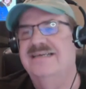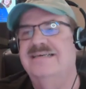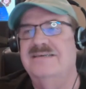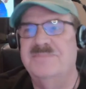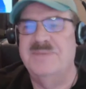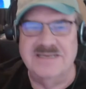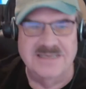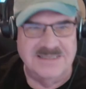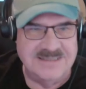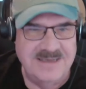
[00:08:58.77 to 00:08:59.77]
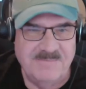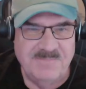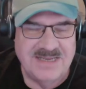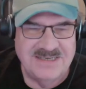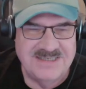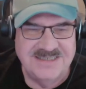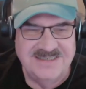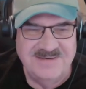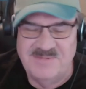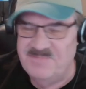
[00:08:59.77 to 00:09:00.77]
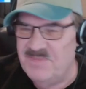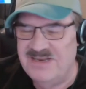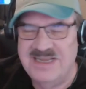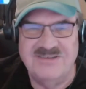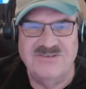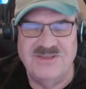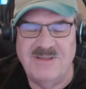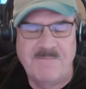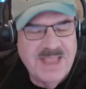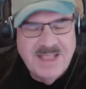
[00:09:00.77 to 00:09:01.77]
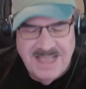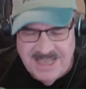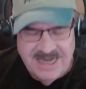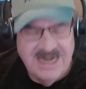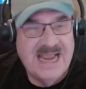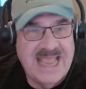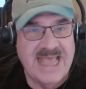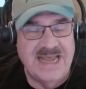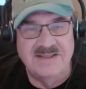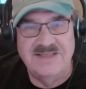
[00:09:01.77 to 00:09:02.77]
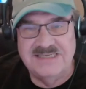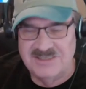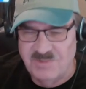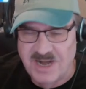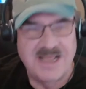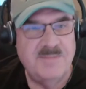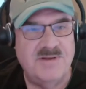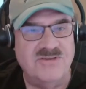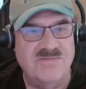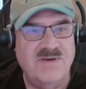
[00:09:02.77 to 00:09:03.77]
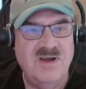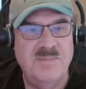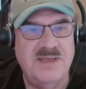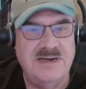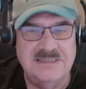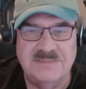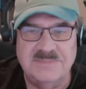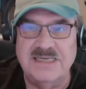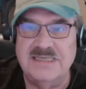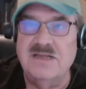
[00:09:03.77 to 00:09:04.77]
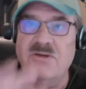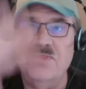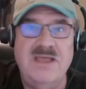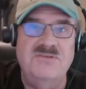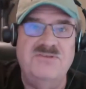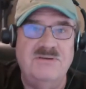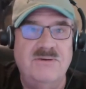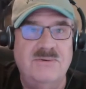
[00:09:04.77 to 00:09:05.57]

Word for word: Oh my goodness. It just it it's and again, and this is what happens. Environmentalism says, "Oh, the ozone